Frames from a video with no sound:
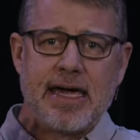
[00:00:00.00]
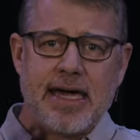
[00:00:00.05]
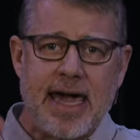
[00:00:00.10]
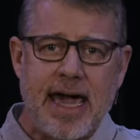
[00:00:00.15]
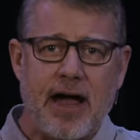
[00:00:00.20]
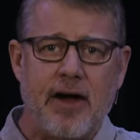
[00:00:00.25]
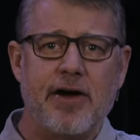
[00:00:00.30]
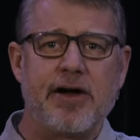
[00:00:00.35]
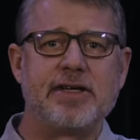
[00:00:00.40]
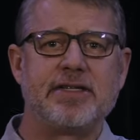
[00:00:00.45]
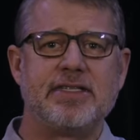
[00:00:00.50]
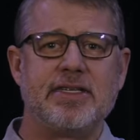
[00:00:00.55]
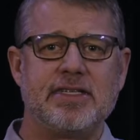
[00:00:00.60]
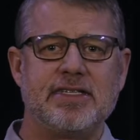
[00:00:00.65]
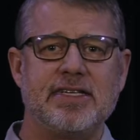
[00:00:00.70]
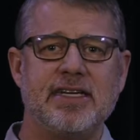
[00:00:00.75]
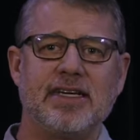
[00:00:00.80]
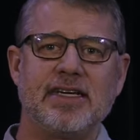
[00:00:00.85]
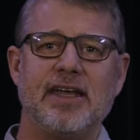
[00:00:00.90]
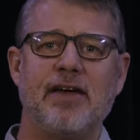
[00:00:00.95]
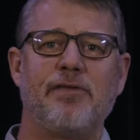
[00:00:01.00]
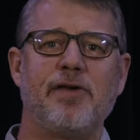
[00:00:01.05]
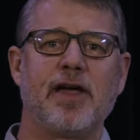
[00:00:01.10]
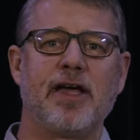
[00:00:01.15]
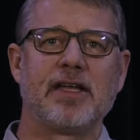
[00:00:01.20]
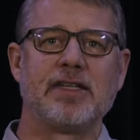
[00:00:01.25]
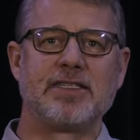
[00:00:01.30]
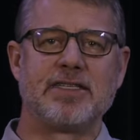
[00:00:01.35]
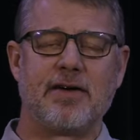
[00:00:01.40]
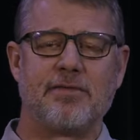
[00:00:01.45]
carries the
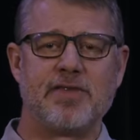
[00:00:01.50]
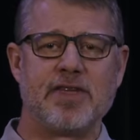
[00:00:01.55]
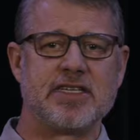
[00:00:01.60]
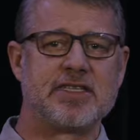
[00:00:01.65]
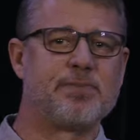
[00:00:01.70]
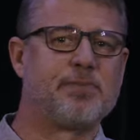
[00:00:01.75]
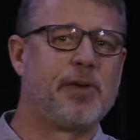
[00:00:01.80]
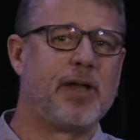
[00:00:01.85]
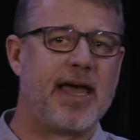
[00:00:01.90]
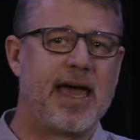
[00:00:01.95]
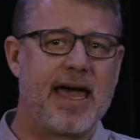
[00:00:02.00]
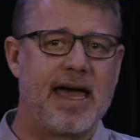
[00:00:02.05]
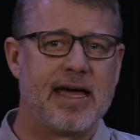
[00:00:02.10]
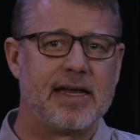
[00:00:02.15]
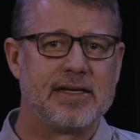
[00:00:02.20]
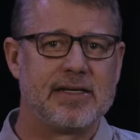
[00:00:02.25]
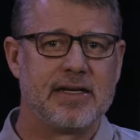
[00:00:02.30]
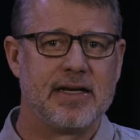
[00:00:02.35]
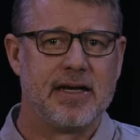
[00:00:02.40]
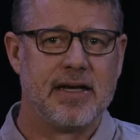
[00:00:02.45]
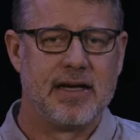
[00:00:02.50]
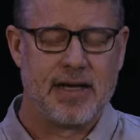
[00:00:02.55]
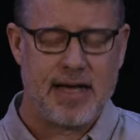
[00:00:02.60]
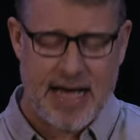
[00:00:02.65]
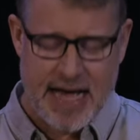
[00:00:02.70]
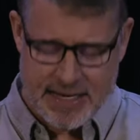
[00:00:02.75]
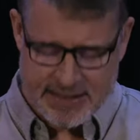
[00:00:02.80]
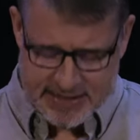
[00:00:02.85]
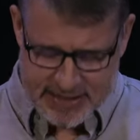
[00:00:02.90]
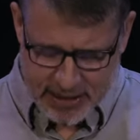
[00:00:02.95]
significance of this plant
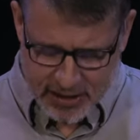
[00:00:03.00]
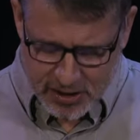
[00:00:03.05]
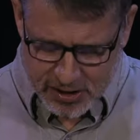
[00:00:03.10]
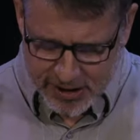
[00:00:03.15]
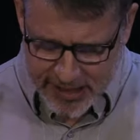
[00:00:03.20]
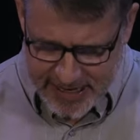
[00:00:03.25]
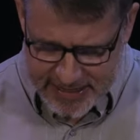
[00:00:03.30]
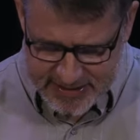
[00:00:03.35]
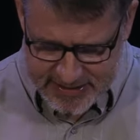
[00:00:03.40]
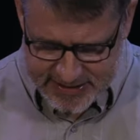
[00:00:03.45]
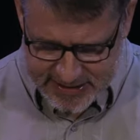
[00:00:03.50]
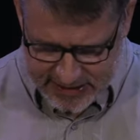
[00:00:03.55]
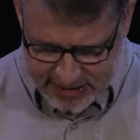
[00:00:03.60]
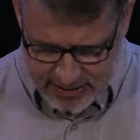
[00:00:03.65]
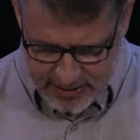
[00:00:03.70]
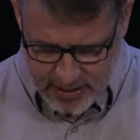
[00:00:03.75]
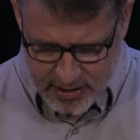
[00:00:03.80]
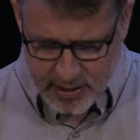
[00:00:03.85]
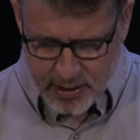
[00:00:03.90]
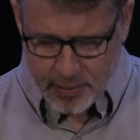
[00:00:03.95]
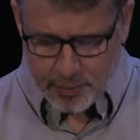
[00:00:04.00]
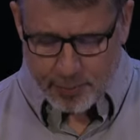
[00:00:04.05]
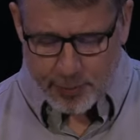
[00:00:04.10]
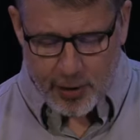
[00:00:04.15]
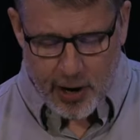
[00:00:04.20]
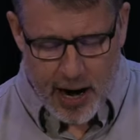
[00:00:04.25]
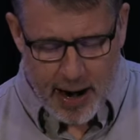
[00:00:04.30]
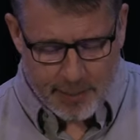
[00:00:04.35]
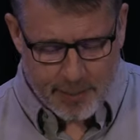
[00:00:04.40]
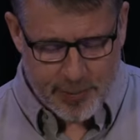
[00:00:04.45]
as a cleansing
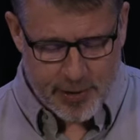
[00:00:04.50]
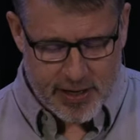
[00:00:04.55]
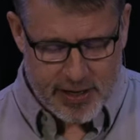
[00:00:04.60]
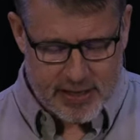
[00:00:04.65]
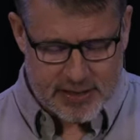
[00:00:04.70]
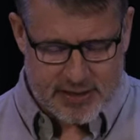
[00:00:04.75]
property.